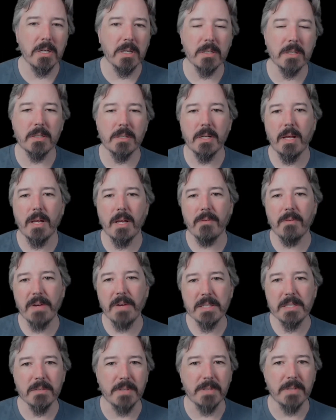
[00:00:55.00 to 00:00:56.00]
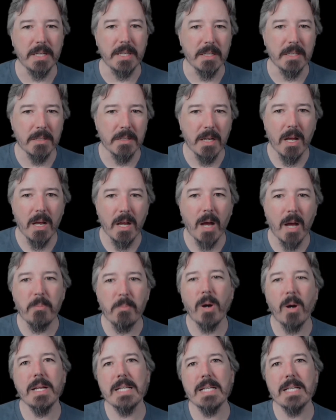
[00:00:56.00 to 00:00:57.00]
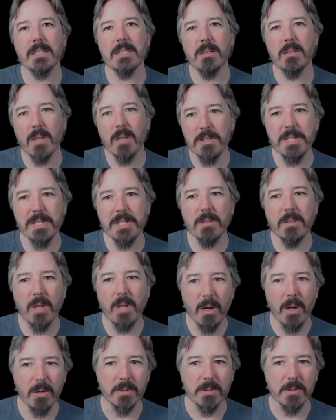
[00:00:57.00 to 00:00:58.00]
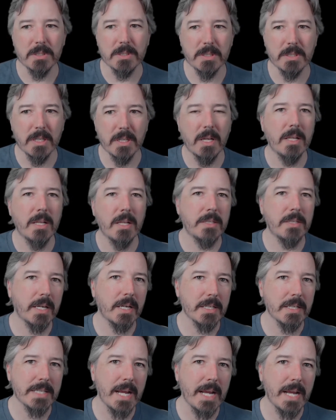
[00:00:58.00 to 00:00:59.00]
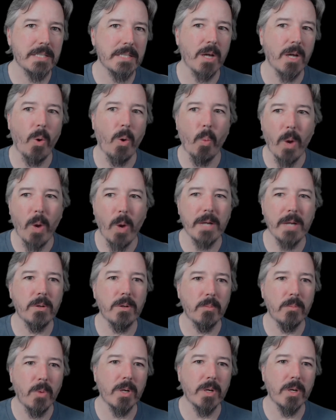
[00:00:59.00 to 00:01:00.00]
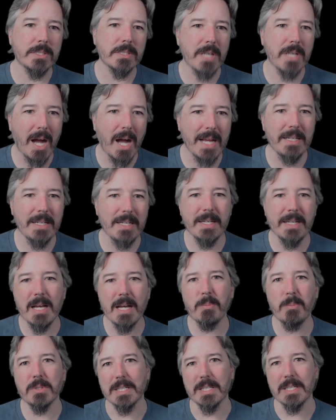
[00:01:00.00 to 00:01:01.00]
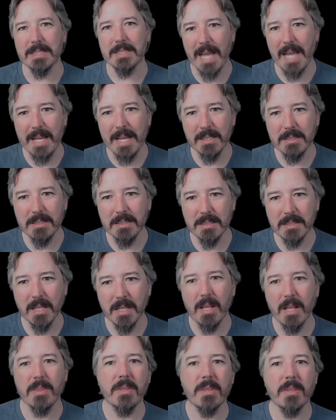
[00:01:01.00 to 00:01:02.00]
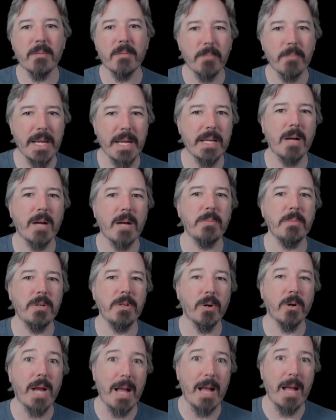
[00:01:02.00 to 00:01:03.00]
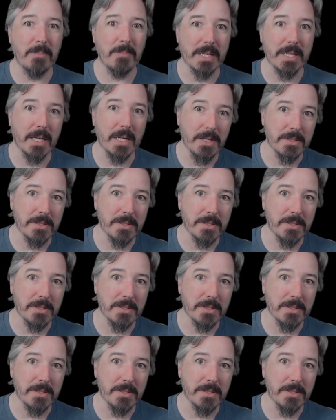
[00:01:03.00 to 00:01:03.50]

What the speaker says: Effectively, a pod is a logical host that contains one or more tightly coupled containers that make up your application.